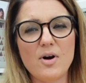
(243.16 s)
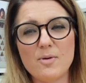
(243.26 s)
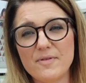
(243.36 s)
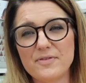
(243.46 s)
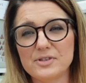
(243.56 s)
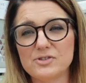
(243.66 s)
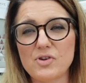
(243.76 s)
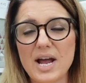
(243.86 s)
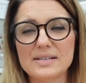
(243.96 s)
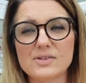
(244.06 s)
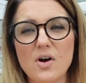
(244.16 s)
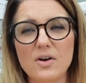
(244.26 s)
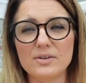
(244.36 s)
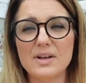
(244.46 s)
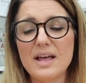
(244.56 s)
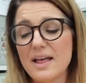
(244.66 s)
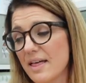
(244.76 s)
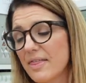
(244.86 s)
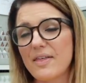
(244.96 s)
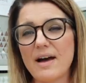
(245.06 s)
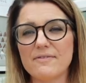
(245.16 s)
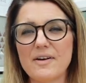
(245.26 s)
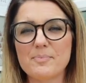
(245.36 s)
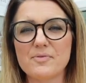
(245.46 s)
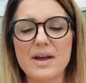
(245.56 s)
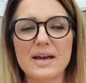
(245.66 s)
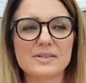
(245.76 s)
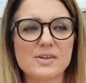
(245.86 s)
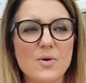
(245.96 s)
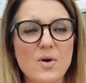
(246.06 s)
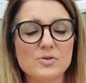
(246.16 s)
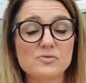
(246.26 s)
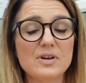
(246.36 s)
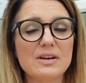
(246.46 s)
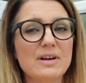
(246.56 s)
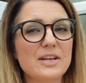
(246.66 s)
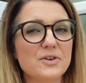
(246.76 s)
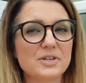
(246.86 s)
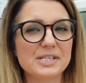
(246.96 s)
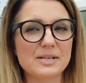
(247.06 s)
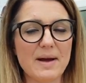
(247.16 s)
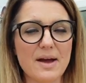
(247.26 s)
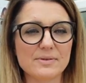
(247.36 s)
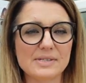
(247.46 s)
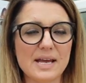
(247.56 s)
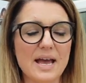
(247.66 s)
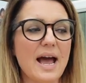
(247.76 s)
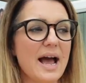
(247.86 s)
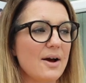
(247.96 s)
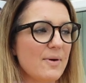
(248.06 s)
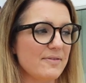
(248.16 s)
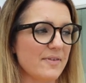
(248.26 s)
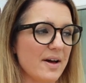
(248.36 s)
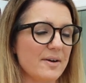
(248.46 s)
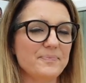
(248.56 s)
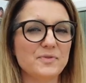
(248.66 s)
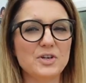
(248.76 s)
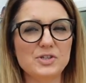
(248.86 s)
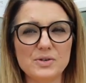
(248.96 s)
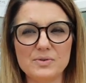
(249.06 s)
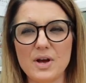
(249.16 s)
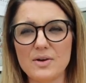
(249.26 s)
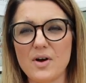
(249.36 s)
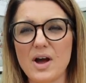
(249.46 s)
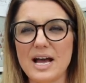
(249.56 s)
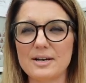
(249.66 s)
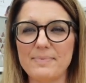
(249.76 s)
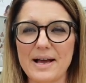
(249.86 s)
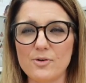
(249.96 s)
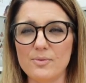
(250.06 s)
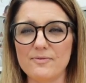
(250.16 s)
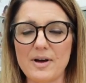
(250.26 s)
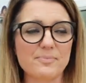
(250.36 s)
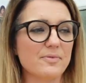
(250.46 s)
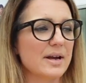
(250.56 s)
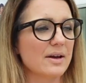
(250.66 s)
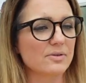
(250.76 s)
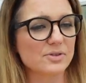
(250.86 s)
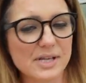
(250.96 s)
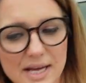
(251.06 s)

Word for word: bottom of this dress on that fabric so I was really really gutted about it however you do know that I had a backup fabric I'll just